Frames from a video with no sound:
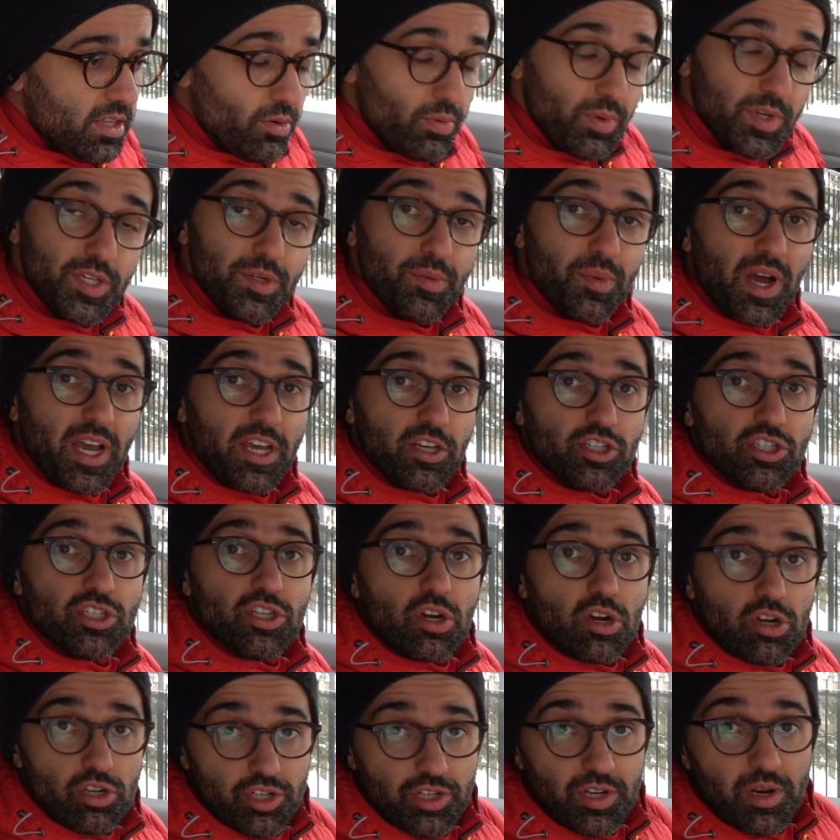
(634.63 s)
The reason why I
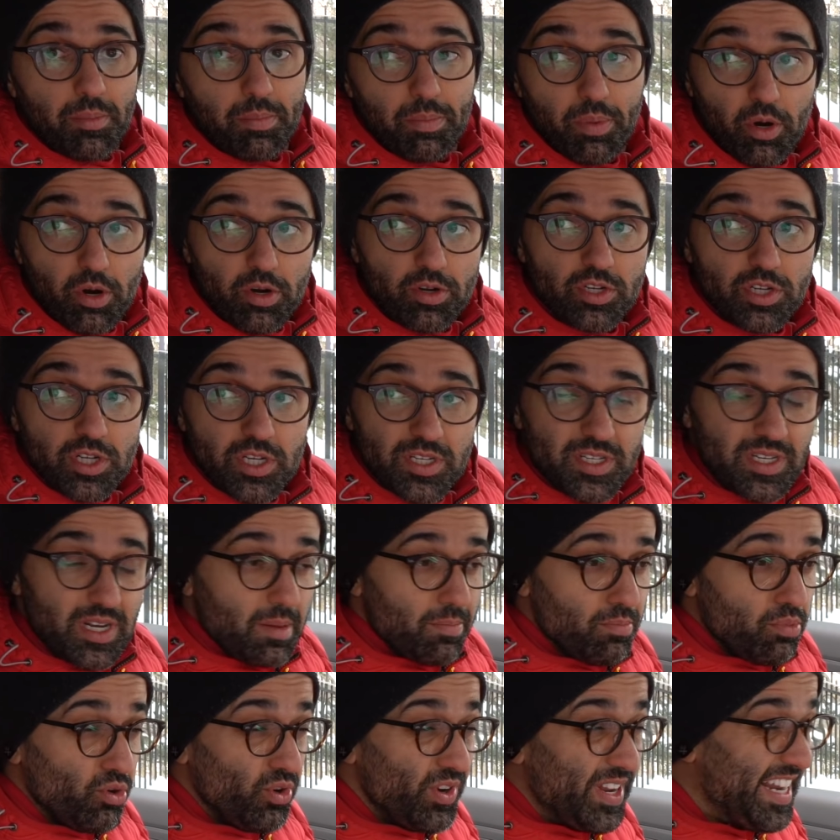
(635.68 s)
searched and purchased a
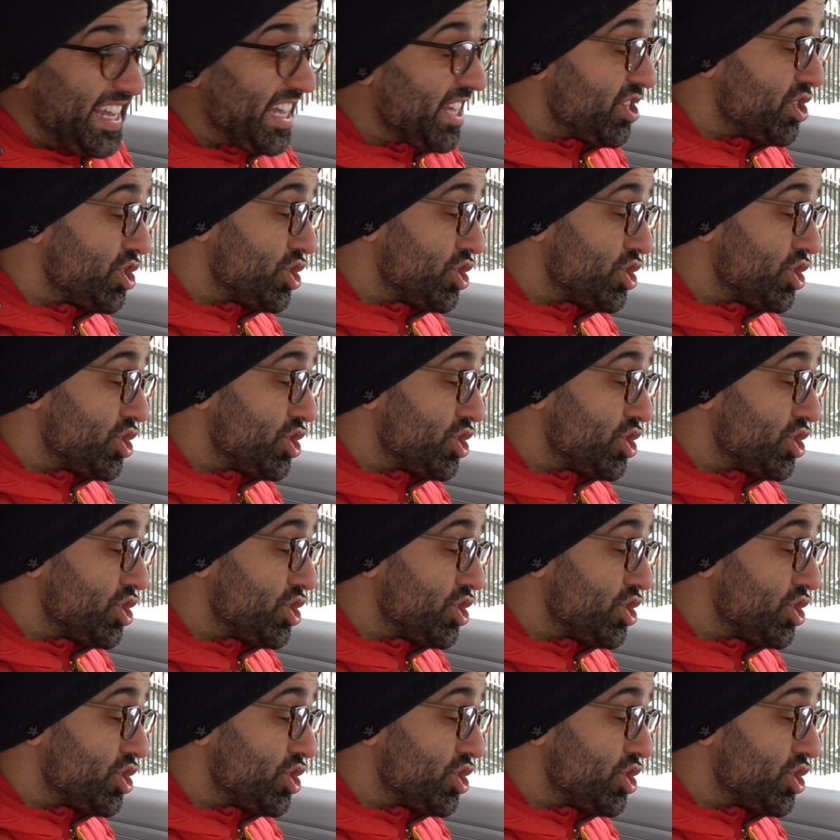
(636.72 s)
pretty